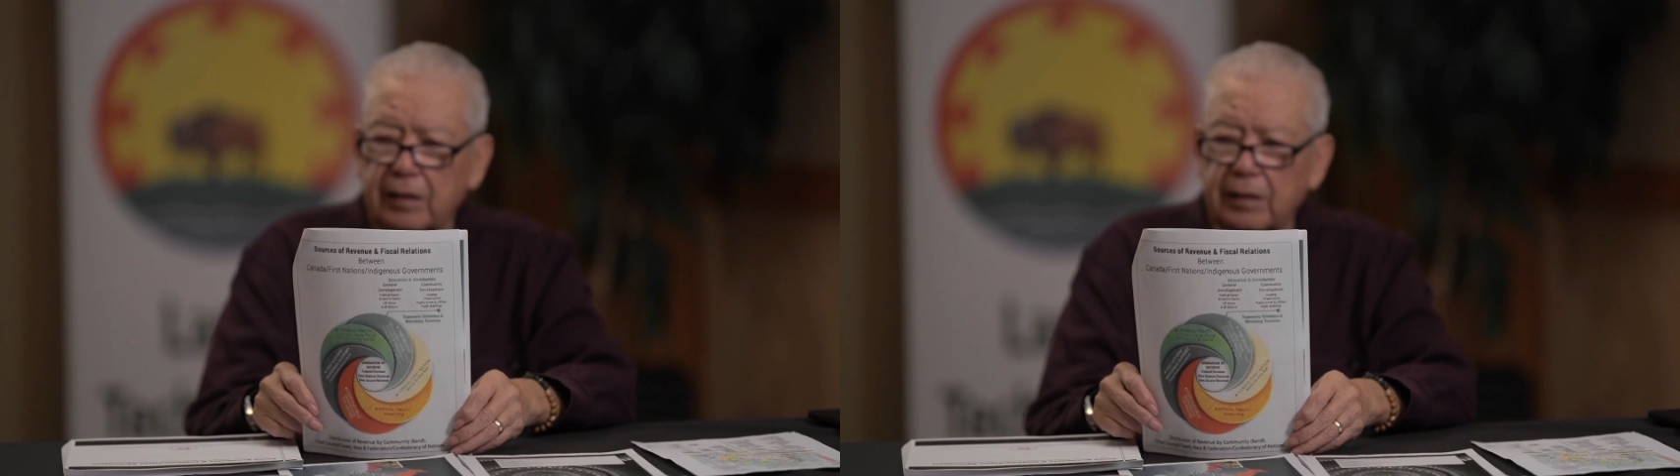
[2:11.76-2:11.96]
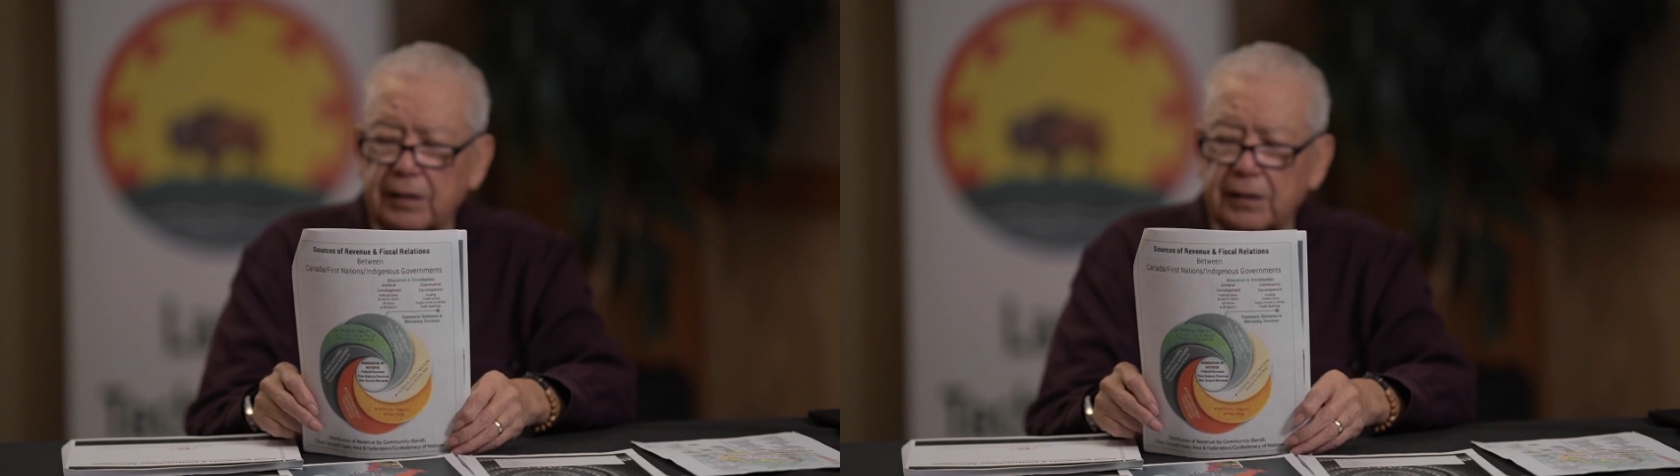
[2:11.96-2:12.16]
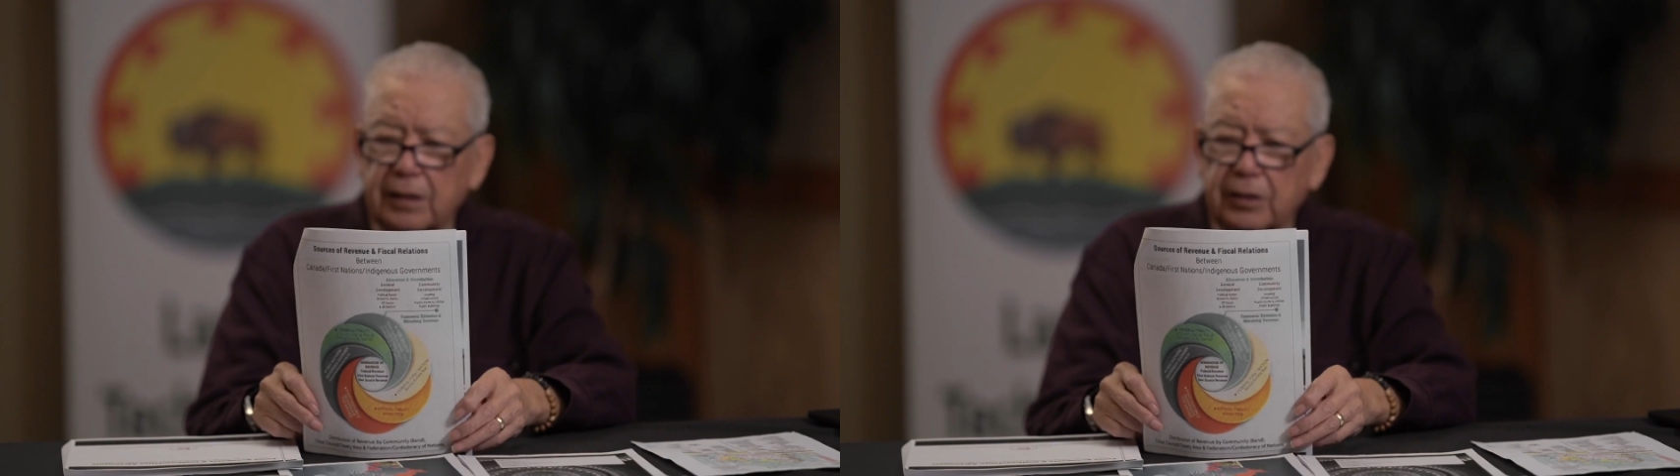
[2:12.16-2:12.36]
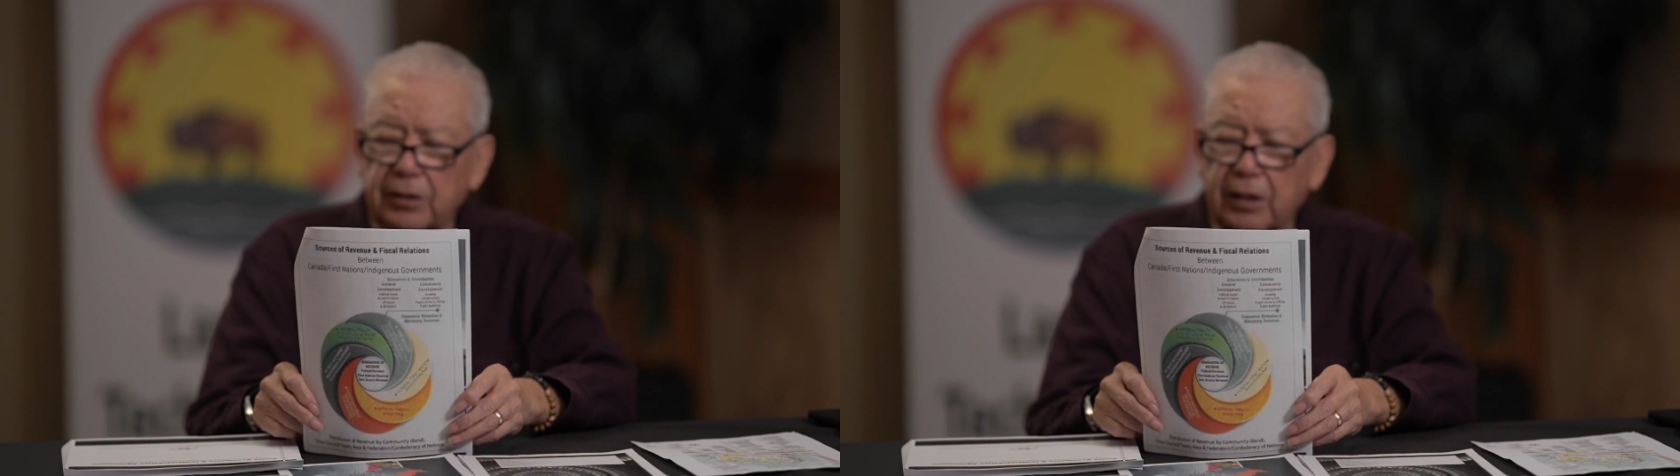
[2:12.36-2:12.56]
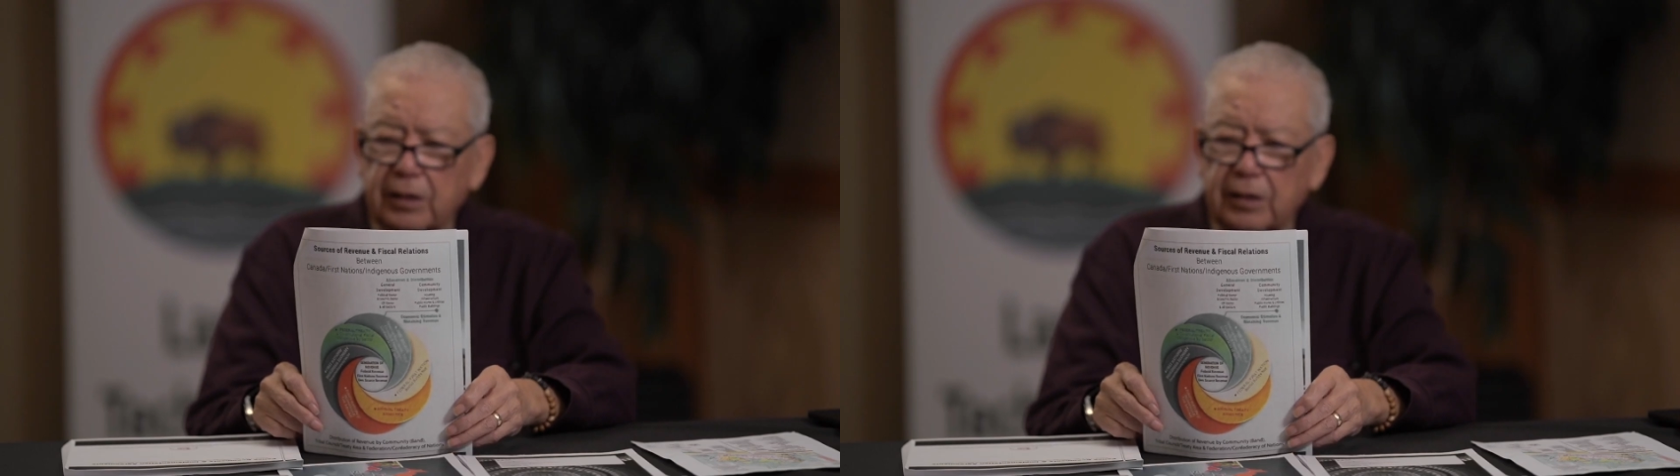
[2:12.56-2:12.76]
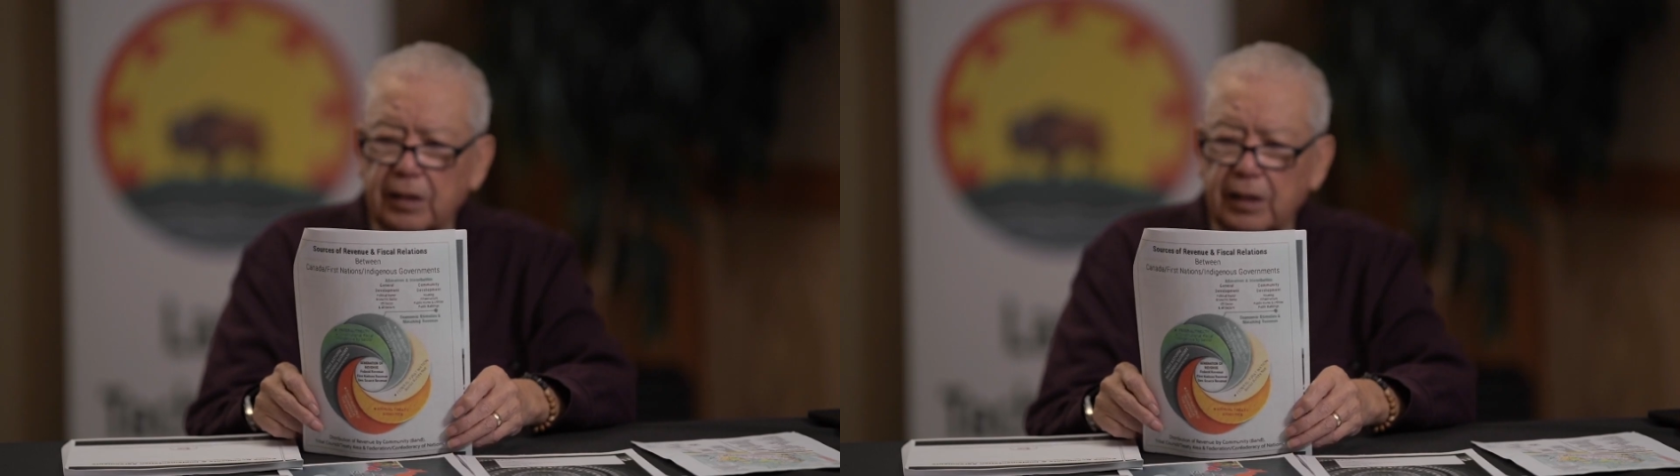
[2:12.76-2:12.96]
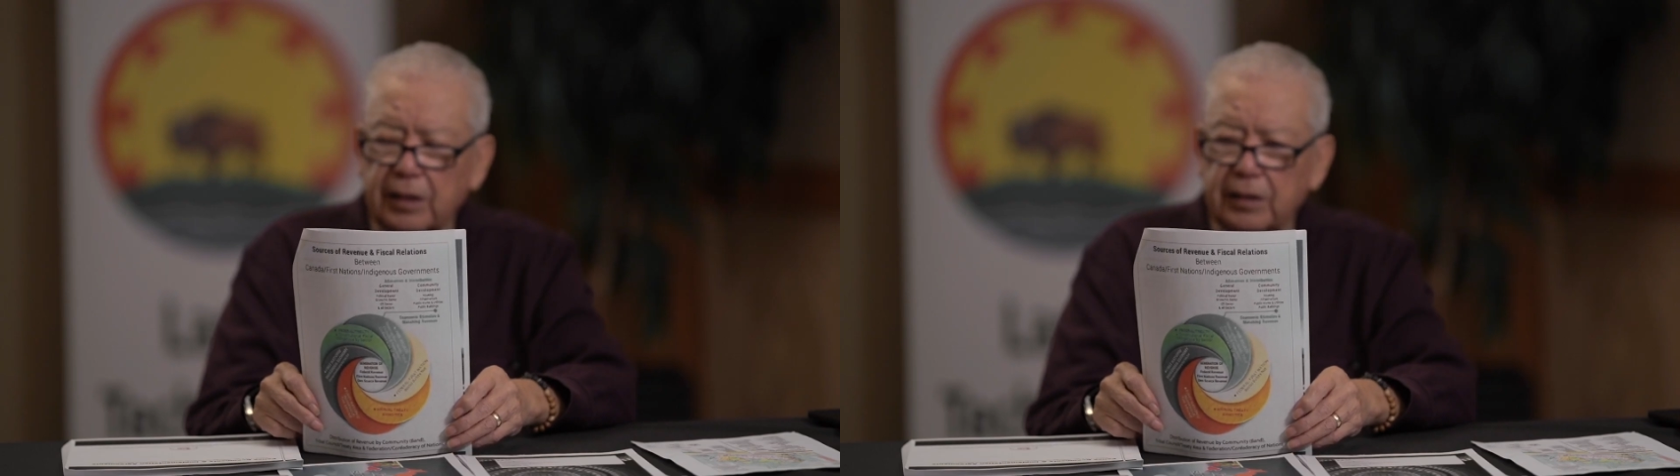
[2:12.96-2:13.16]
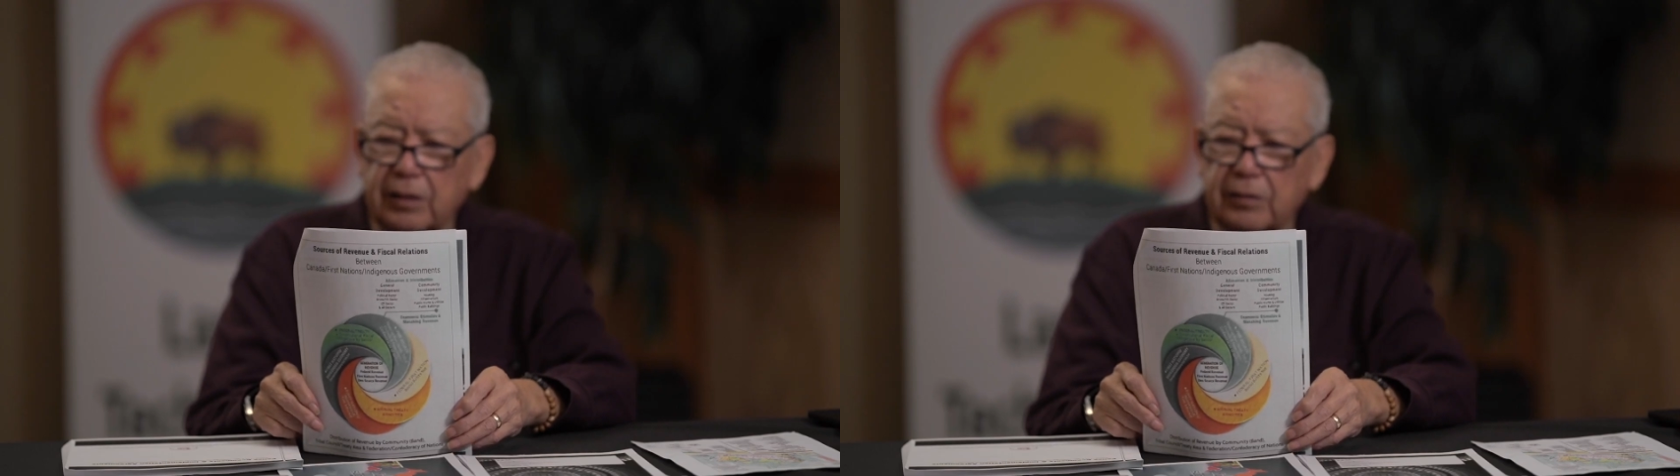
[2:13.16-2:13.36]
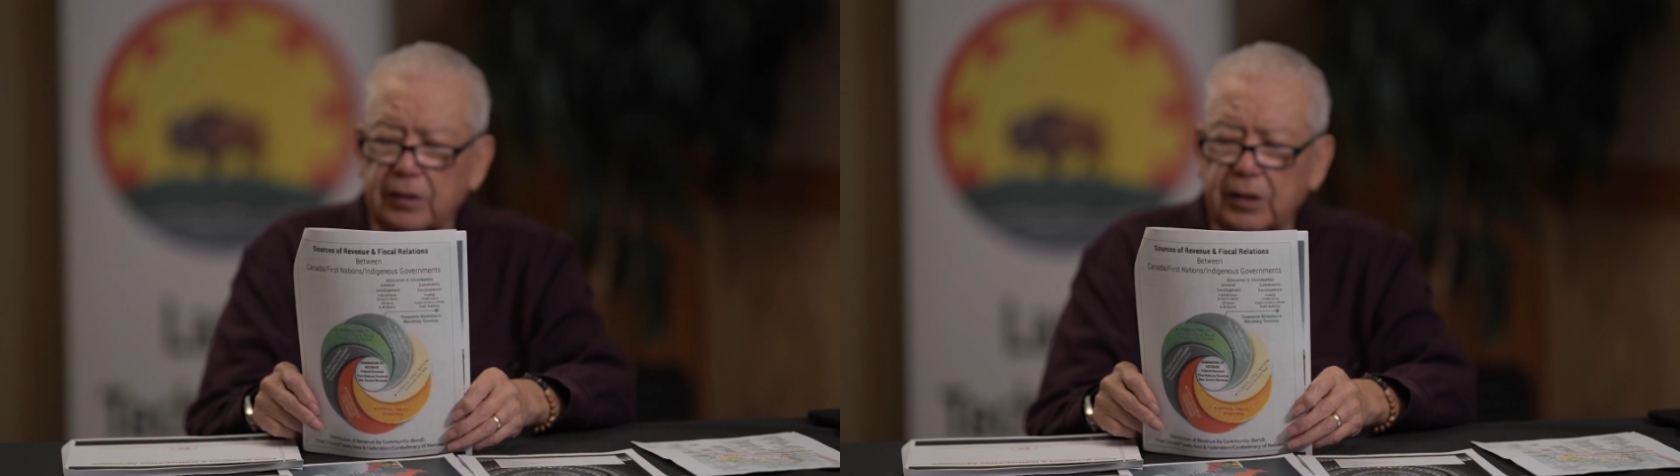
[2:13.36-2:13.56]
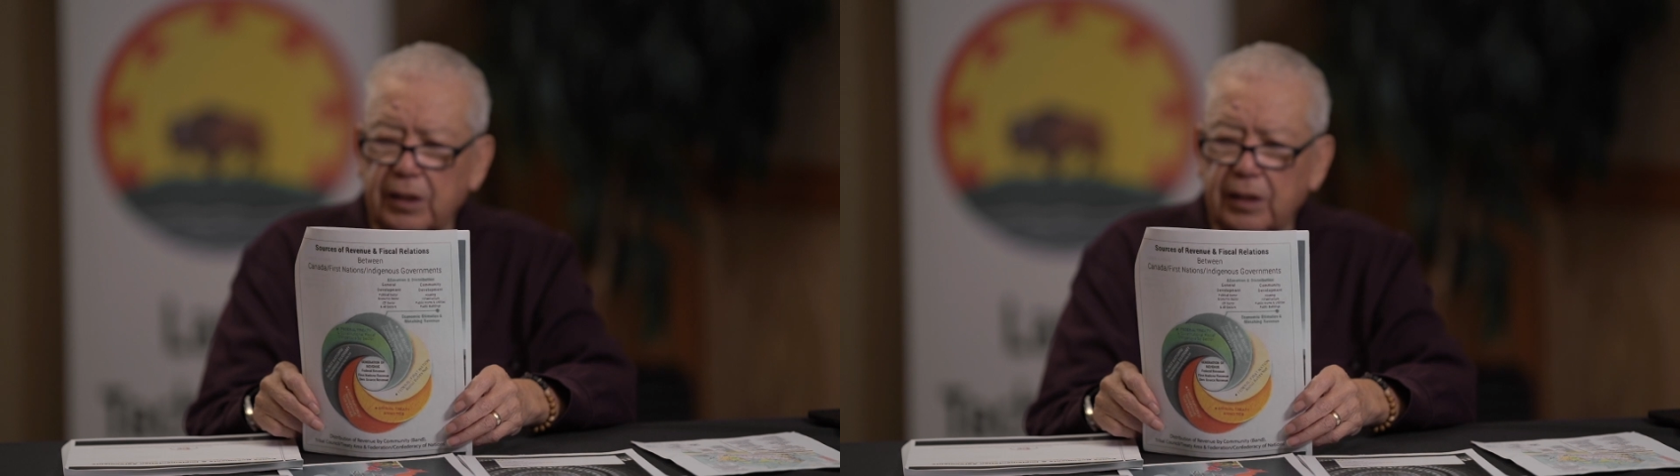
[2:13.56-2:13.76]
This is a chart that lays
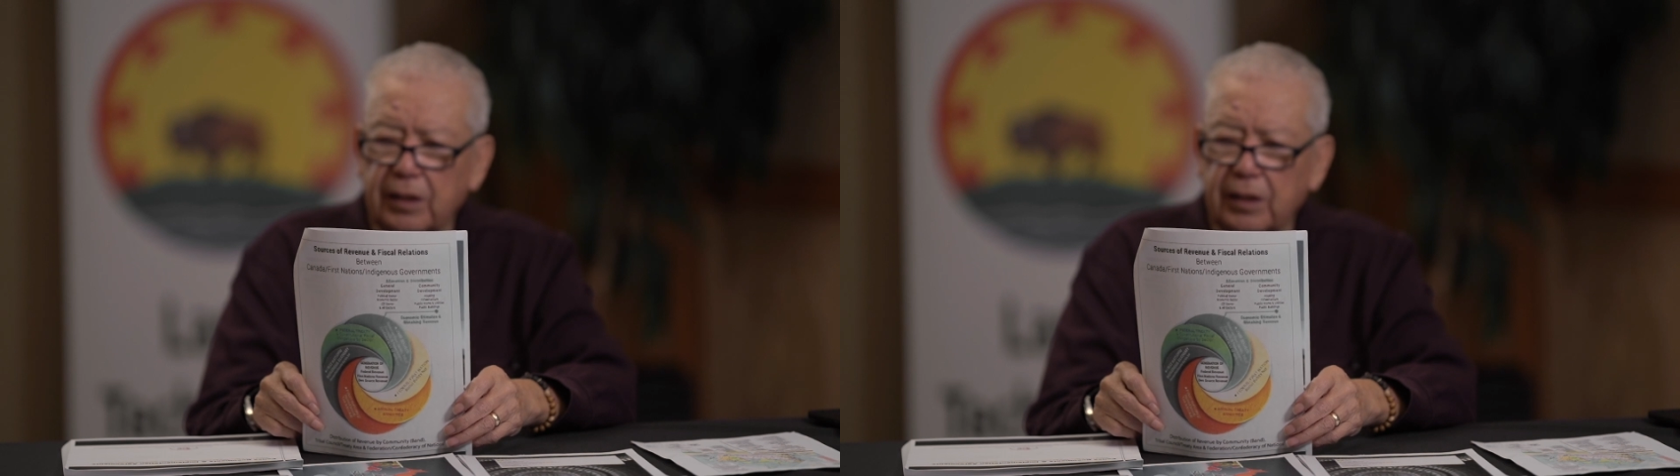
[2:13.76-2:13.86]
out